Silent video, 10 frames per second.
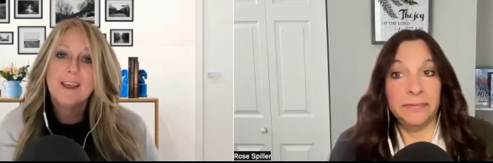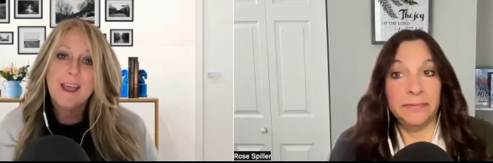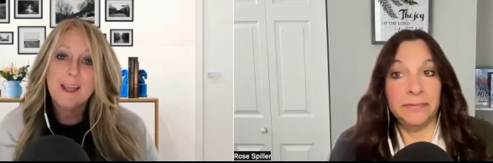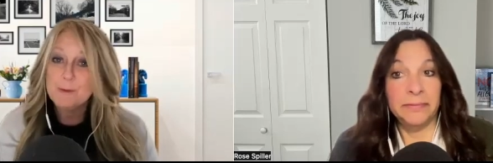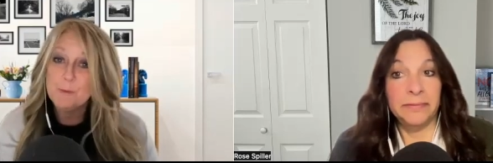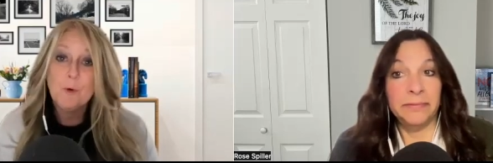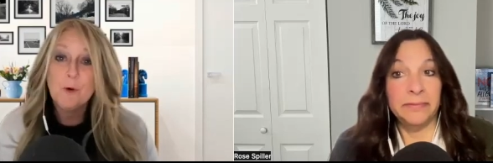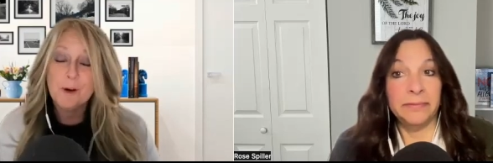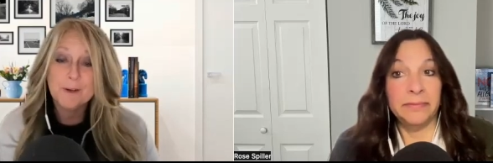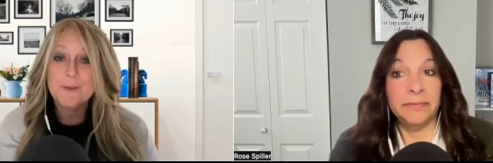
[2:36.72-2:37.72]

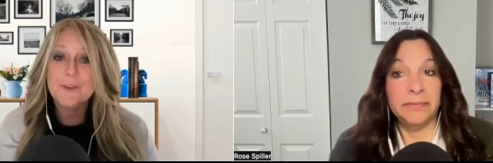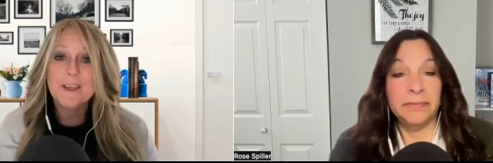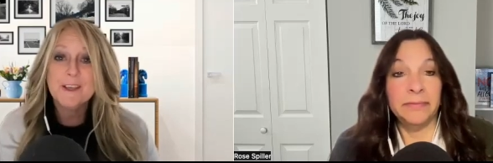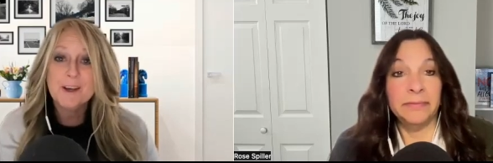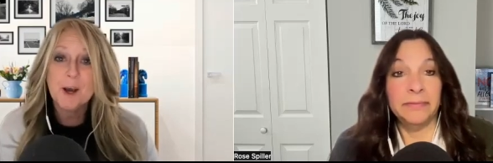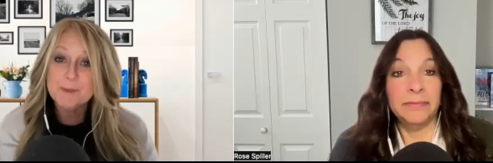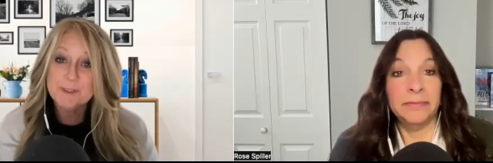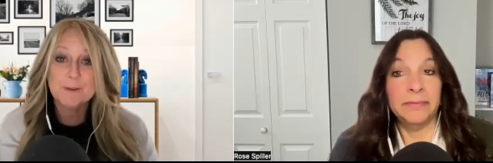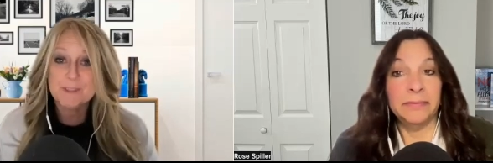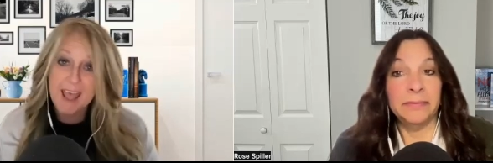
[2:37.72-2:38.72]
Speaker 1: anymore, I don't think,
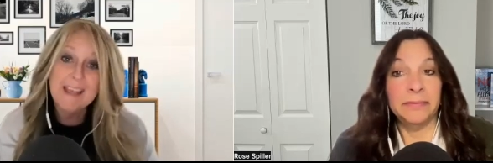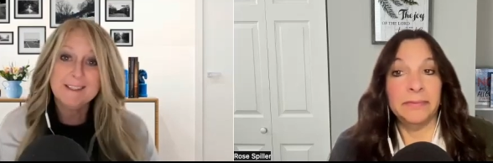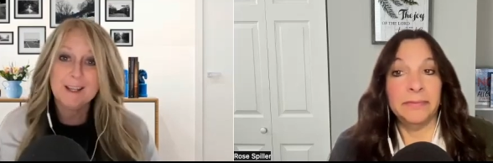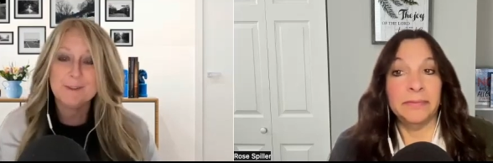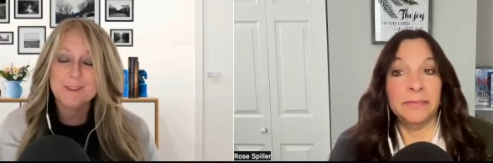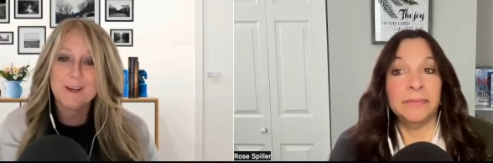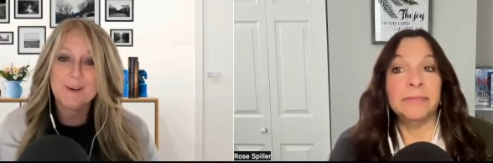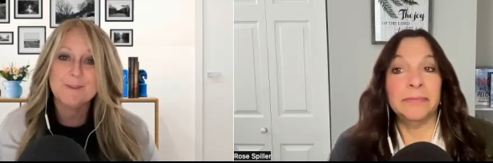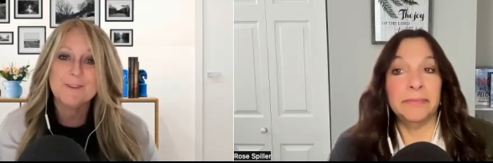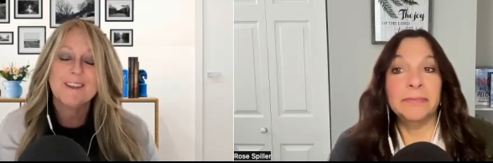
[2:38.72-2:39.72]
upstairs and
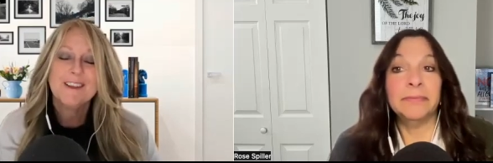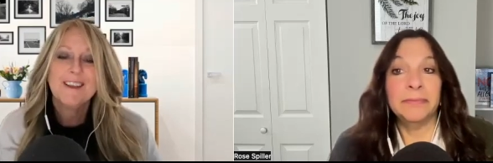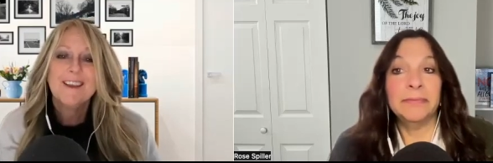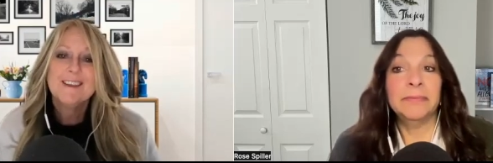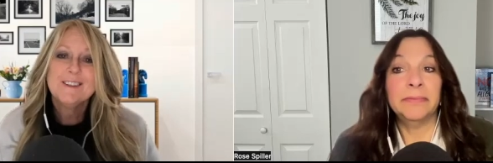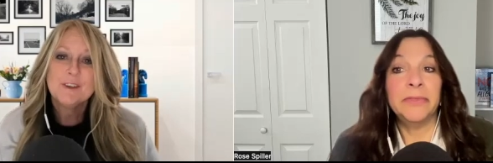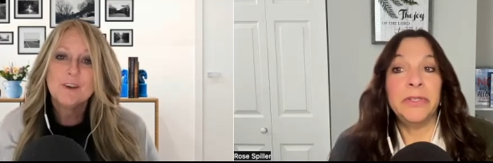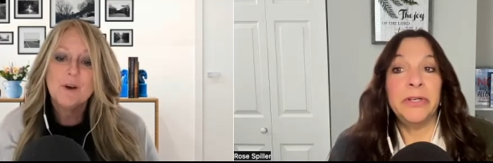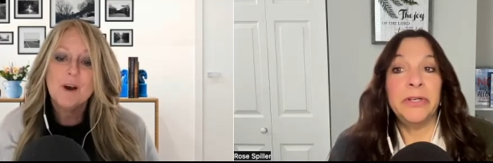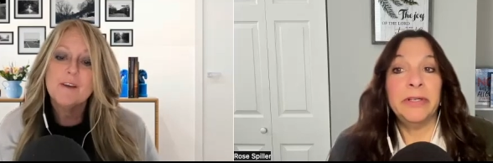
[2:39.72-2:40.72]
downstairs.
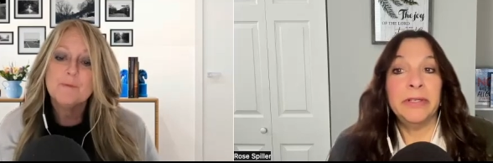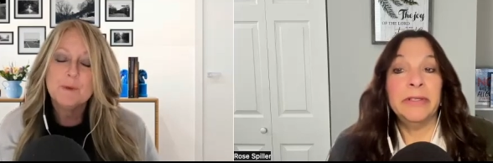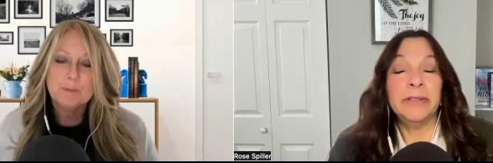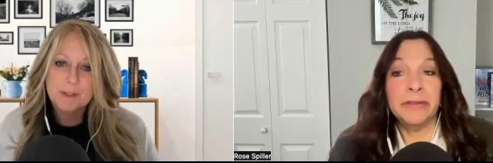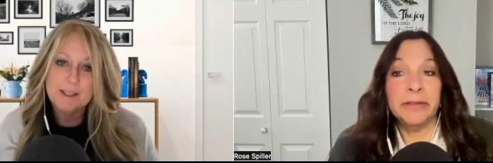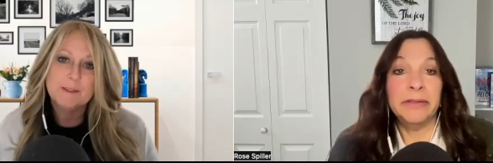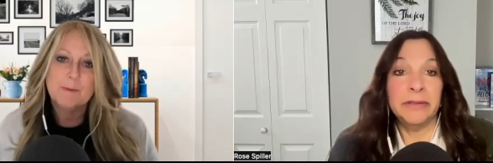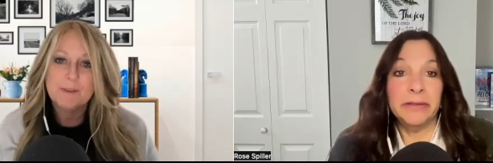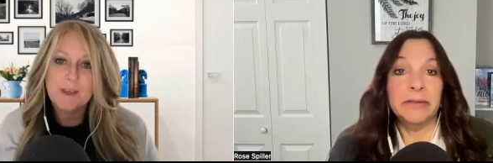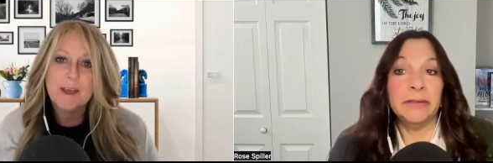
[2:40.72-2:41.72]
So I've been pleased
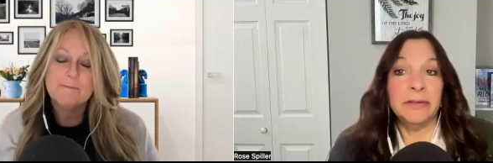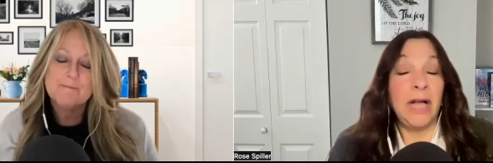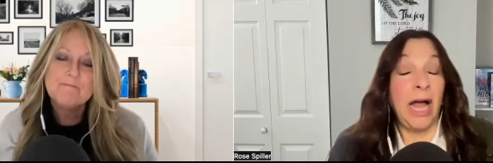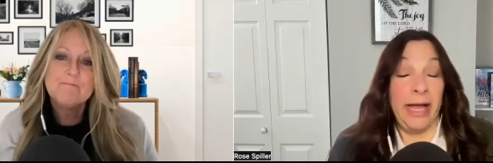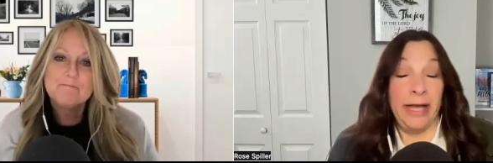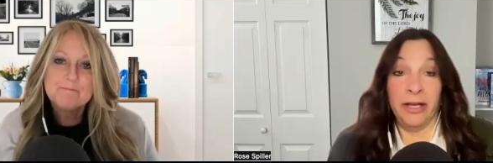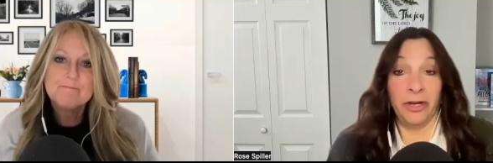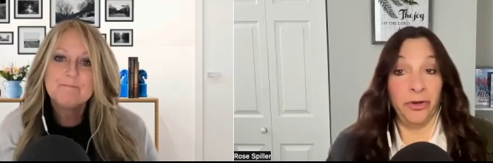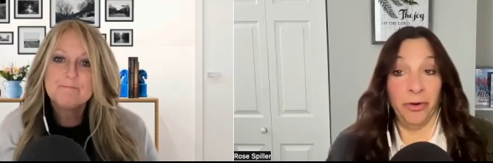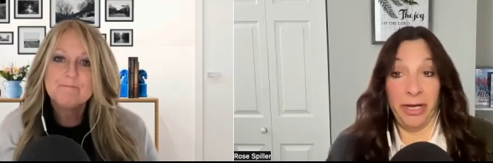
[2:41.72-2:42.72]
about that.
Speaker 2: I
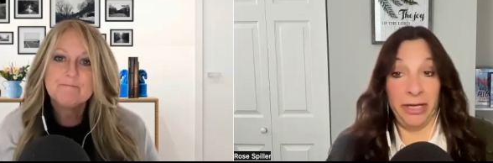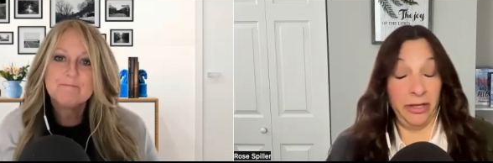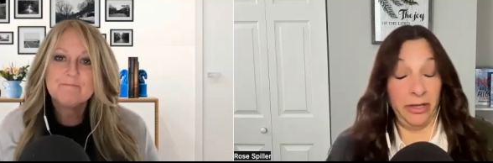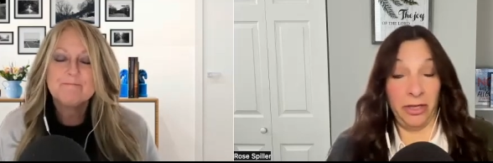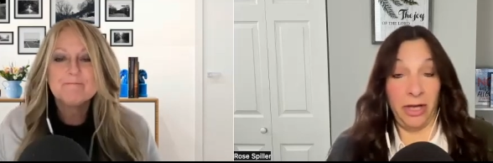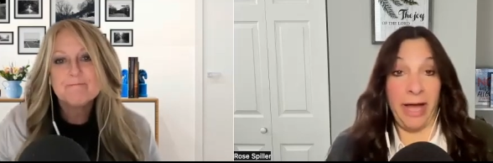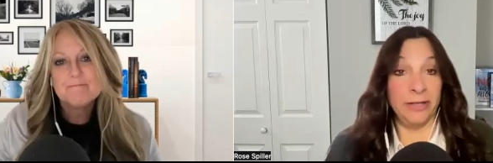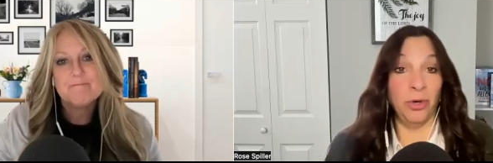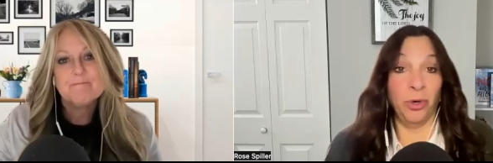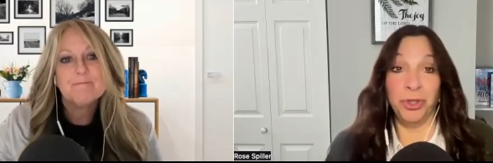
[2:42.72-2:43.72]
agree. I
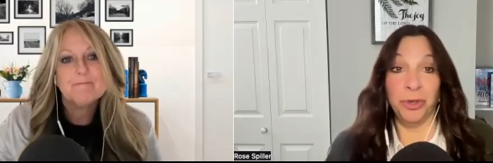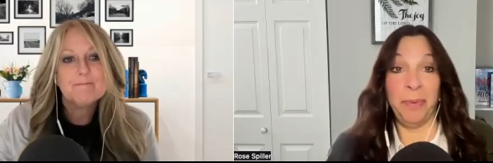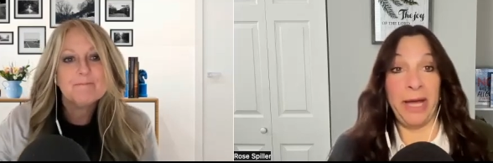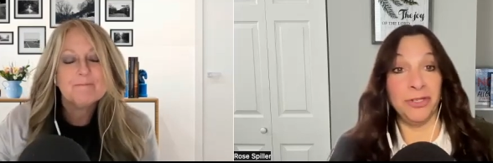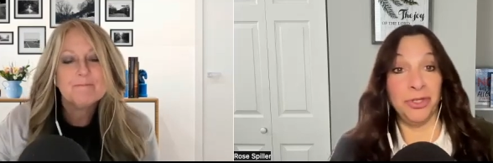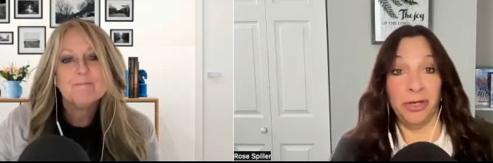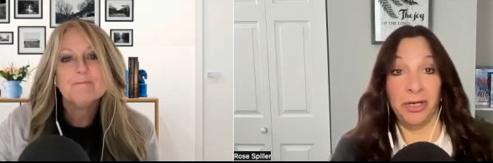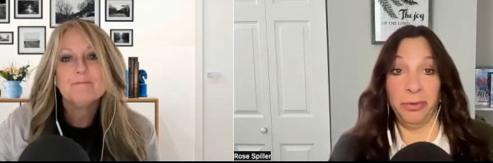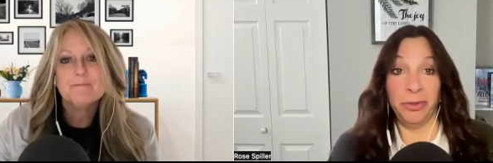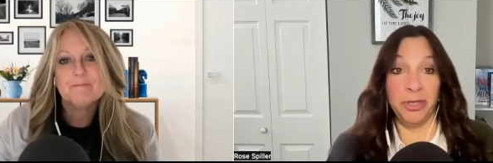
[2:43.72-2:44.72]
told your pastor
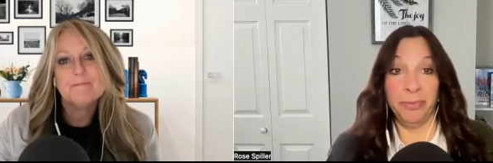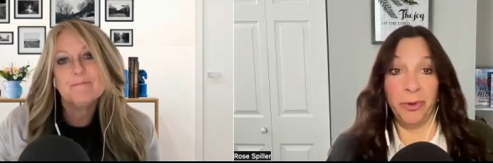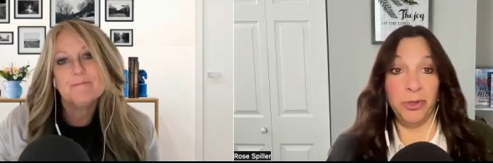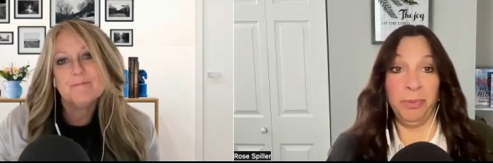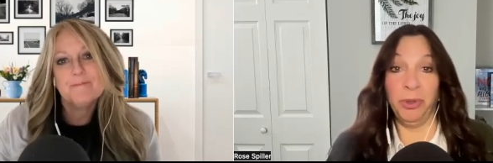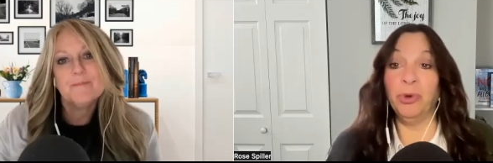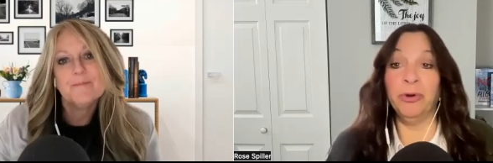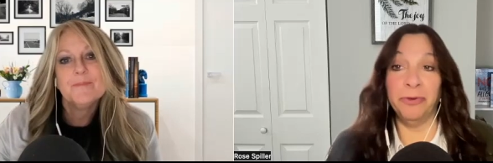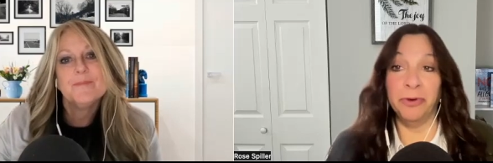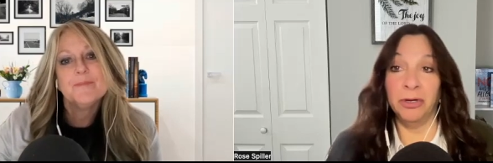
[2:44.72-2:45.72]
it was the most
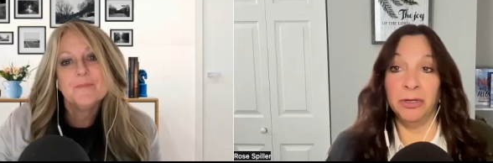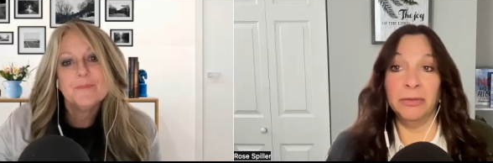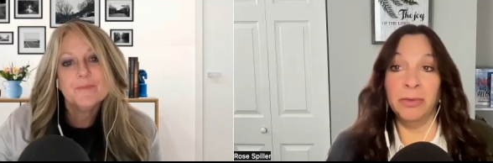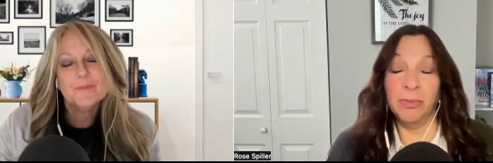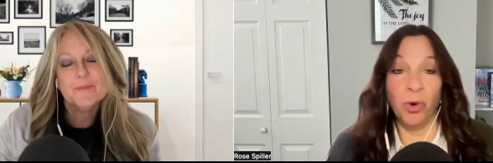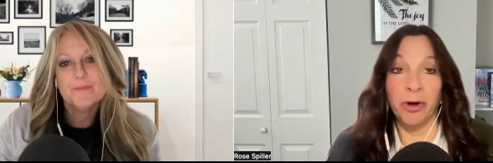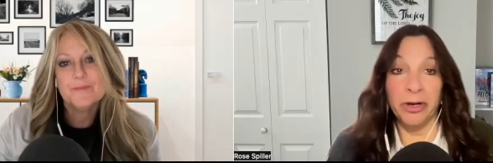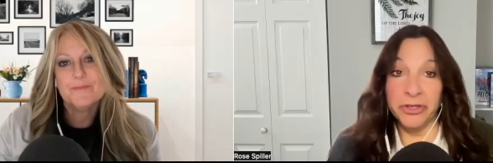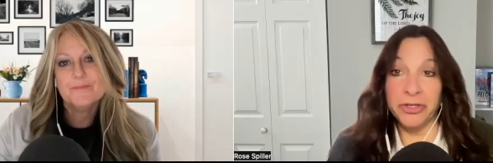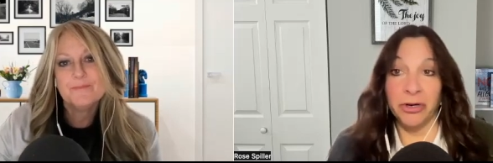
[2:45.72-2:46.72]
beautiful
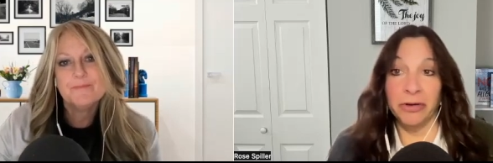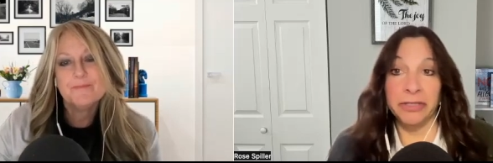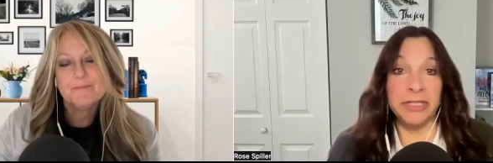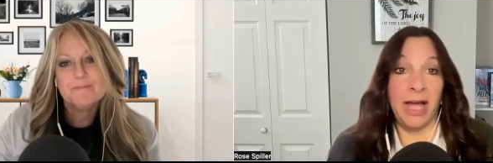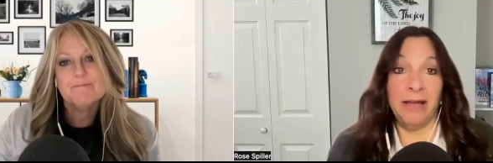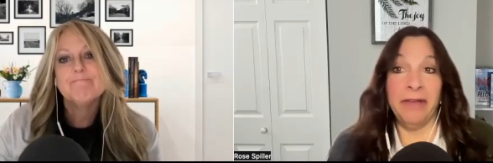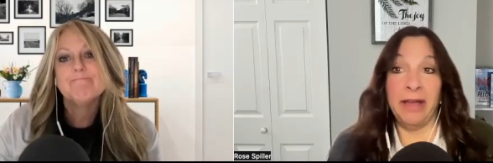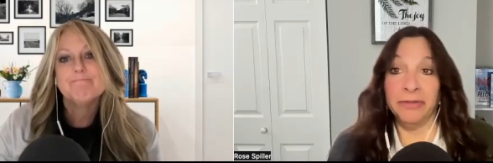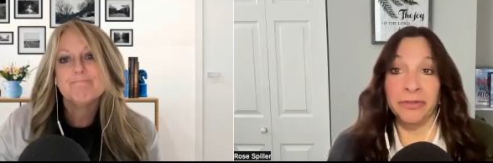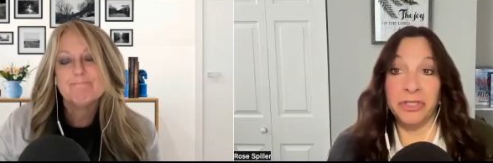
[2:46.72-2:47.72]
memorial service I've ever